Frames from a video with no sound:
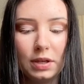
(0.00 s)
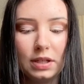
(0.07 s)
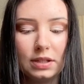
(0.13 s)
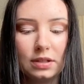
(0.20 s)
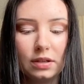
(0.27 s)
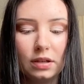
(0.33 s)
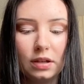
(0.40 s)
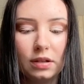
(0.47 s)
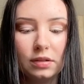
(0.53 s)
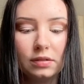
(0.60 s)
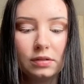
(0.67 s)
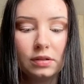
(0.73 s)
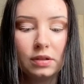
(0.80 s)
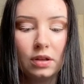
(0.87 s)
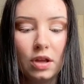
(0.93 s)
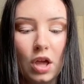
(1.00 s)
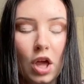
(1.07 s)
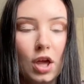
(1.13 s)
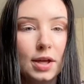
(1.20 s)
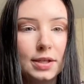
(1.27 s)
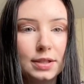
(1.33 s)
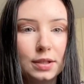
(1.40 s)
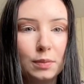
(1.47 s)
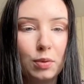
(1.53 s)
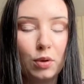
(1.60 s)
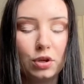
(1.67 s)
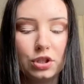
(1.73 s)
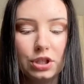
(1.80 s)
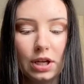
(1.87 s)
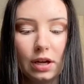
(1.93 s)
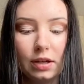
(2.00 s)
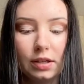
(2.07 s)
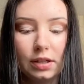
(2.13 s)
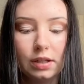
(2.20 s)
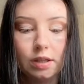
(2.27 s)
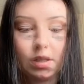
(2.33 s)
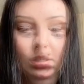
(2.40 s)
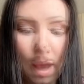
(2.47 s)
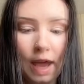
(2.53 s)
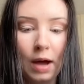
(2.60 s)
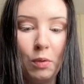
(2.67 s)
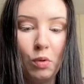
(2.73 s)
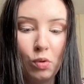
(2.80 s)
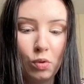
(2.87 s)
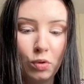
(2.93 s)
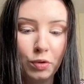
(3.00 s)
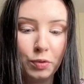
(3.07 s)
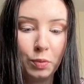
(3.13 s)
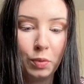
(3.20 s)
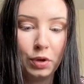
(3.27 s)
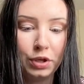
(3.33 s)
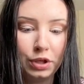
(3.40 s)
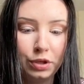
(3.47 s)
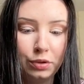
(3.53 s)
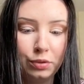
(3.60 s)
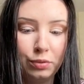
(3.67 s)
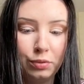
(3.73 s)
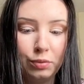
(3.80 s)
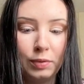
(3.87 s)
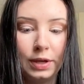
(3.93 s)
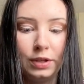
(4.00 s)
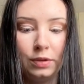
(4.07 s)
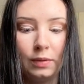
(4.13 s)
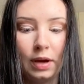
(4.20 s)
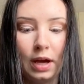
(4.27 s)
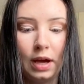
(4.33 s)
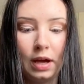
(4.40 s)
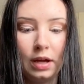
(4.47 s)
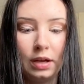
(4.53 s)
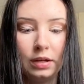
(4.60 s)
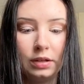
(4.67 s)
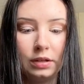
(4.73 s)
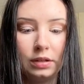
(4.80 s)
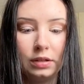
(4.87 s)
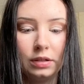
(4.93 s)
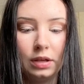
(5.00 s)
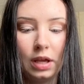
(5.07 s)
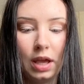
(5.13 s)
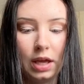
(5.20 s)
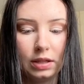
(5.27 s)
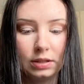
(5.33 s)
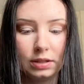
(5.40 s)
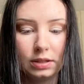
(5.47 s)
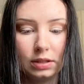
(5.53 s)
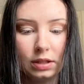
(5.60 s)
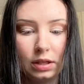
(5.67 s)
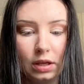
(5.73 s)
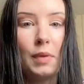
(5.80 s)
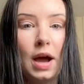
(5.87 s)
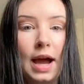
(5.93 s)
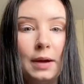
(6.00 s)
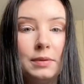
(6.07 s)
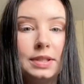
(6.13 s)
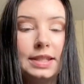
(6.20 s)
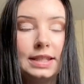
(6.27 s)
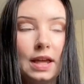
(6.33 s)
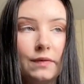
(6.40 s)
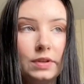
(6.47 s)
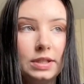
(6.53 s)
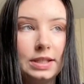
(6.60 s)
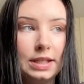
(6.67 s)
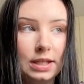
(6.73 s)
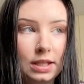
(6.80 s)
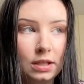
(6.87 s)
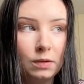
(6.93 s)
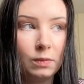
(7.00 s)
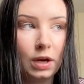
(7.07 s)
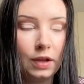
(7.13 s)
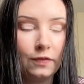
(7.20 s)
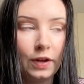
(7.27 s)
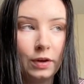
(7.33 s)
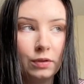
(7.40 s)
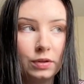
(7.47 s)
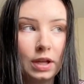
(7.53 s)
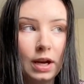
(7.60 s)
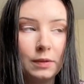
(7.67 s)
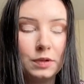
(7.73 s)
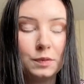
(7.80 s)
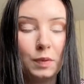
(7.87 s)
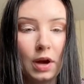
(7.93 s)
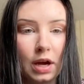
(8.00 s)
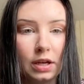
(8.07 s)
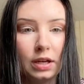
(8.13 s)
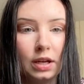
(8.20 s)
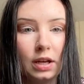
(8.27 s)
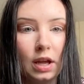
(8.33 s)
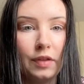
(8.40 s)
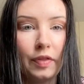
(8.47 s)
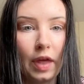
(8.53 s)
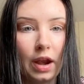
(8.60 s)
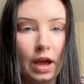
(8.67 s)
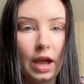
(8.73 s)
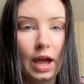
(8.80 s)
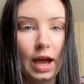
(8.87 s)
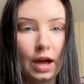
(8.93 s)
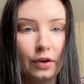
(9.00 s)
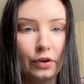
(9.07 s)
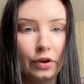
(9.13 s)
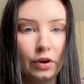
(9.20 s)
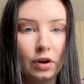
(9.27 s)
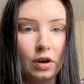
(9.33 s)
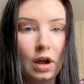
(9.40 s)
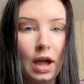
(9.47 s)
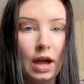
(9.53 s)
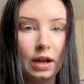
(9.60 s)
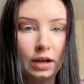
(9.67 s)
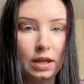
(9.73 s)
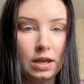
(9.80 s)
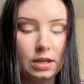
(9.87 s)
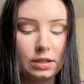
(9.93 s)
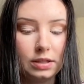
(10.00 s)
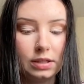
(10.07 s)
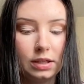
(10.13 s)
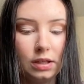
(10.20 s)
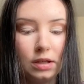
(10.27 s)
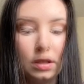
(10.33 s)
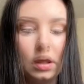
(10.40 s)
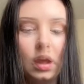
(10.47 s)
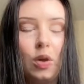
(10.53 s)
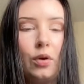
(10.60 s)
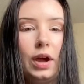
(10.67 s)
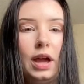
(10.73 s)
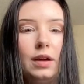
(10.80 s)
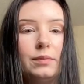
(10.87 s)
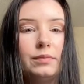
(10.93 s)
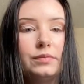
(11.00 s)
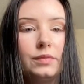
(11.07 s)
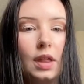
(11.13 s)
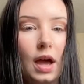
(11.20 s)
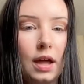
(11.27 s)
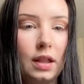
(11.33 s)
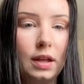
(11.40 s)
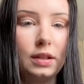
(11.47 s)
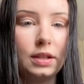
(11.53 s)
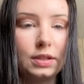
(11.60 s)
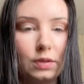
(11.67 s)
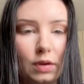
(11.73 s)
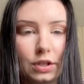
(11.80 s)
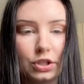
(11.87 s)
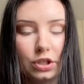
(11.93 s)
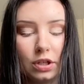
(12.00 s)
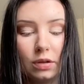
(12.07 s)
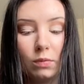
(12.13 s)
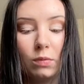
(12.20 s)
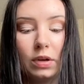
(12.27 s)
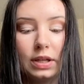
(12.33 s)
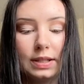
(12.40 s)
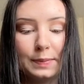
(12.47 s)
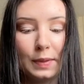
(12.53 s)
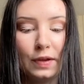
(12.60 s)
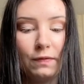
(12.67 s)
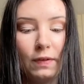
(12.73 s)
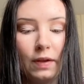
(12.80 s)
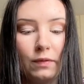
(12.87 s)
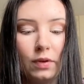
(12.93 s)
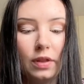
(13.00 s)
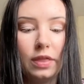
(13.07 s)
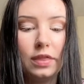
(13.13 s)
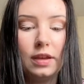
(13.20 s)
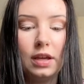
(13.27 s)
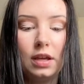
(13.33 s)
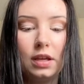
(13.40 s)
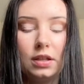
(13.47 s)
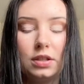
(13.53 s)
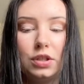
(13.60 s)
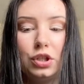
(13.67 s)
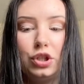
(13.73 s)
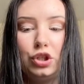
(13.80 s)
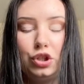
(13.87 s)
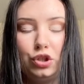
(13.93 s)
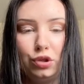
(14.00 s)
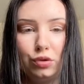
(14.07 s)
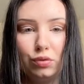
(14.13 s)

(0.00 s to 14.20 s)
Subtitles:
gonna support you. How old were you when you had Ainsley? I was 17 when I found out that I was pregnant, and then I had her at 18. Okay, I like this question. What is my favorite thing to do?